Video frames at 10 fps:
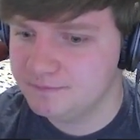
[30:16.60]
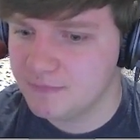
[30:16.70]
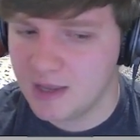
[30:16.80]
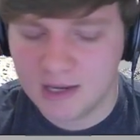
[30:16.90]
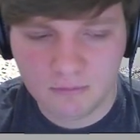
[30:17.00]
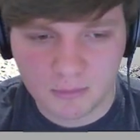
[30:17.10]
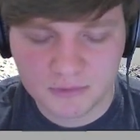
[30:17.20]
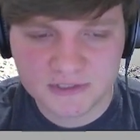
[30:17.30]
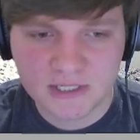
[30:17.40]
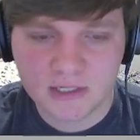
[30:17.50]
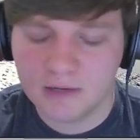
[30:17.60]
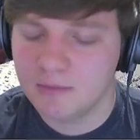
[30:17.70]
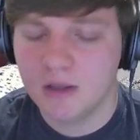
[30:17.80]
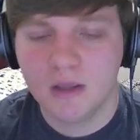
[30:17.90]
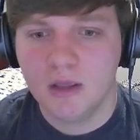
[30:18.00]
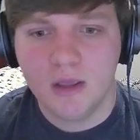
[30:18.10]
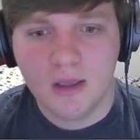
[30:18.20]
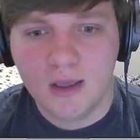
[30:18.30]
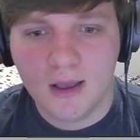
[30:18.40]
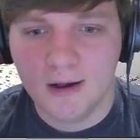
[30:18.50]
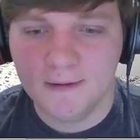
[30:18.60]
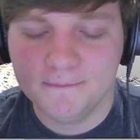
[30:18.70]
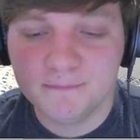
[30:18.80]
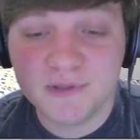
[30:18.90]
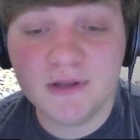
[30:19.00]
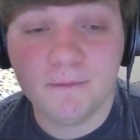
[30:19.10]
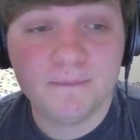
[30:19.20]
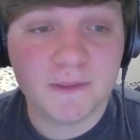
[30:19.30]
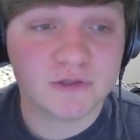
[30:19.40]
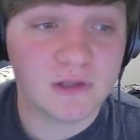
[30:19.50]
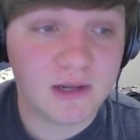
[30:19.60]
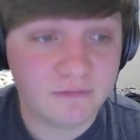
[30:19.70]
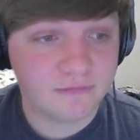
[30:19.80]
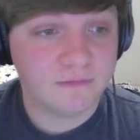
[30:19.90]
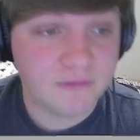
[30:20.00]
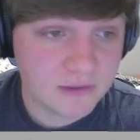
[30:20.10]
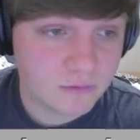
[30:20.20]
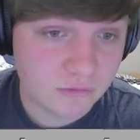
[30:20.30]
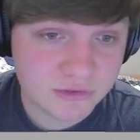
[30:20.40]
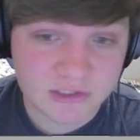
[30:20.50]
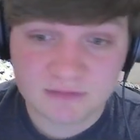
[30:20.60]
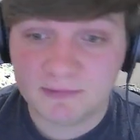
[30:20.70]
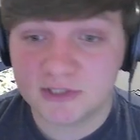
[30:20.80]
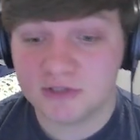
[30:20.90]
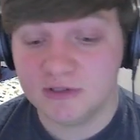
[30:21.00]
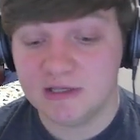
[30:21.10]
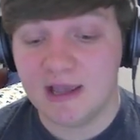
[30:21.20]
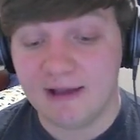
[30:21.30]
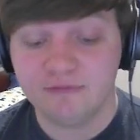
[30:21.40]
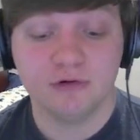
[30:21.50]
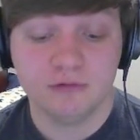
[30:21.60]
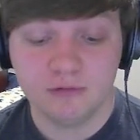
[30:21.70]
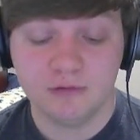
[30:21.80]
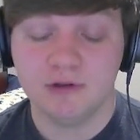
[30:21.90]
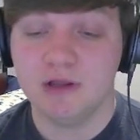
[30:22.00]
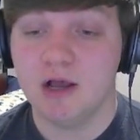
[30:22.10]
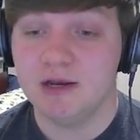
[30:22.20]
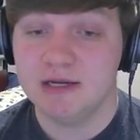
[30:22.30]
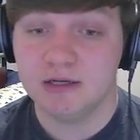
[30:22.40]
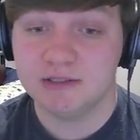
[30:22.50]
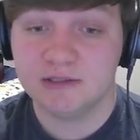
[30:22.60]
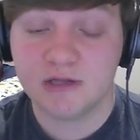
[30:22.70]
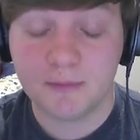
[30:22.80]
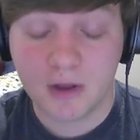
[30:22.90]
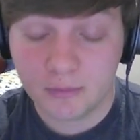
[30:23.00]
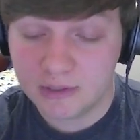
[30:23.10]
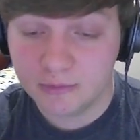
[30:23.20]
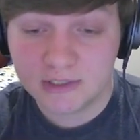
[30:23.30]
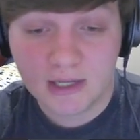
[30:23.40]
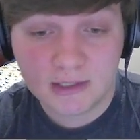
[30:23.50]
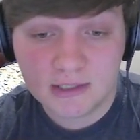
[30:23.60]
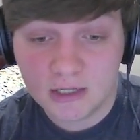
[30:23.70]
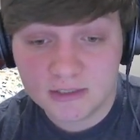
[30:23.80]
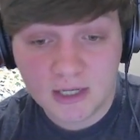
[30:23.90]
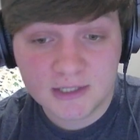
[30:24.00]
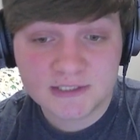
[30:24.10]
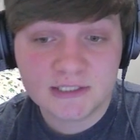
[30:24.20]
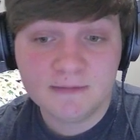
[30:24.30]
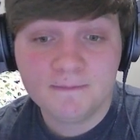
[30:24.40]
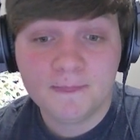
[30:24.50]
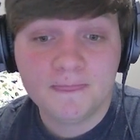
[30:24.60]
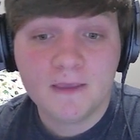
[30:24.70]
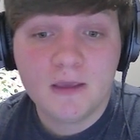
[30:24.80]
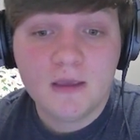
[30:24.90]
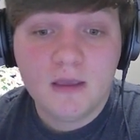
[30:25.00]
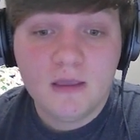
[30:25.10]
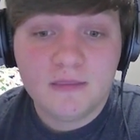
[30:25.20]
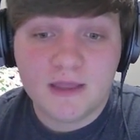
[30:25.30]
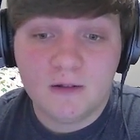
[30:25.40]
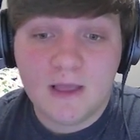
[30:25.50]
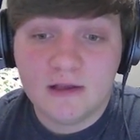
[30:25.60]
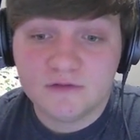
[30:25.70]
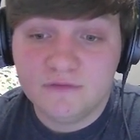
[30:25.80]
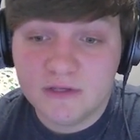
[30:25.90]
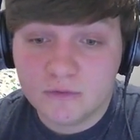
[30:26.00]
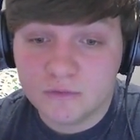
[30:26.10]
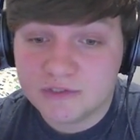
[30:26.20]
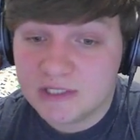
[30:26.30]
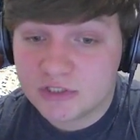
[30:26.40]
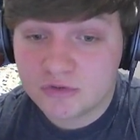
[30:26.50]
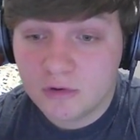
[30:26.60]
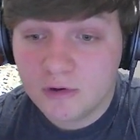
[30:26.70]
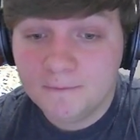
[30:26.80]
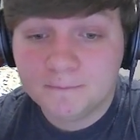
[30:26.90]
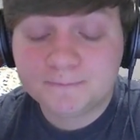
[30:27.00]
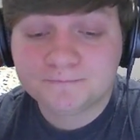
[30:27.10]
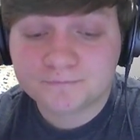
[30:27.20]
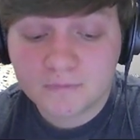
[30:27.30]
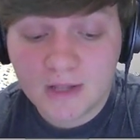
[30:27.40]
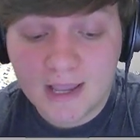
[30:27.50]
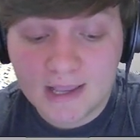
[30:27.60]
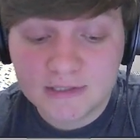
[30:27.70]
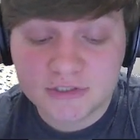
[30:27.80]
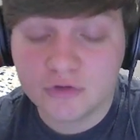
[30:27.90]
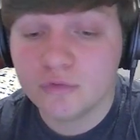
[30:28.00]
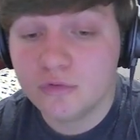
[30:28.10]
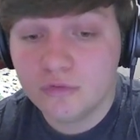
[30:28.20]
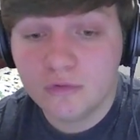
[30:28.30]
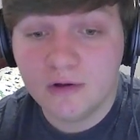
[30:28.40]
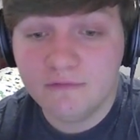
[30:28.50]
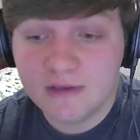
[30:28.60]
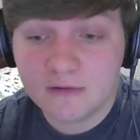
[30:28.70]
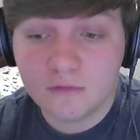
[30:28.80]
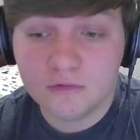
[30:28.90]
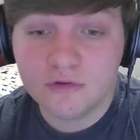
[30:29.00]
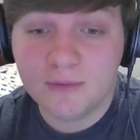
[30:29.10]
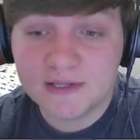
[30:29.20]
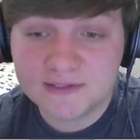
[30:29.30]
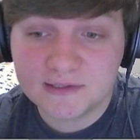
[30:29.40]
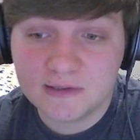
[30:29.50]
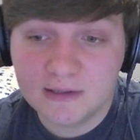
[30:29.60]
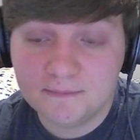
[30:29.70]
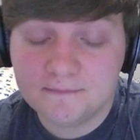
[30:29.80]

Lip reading: can't remember the set name. But no, there's a lot of vehicles, especially after Kamigawa Neon Dynasty, that allows vehicles to get stronger. And to crew a vehicle, you basically,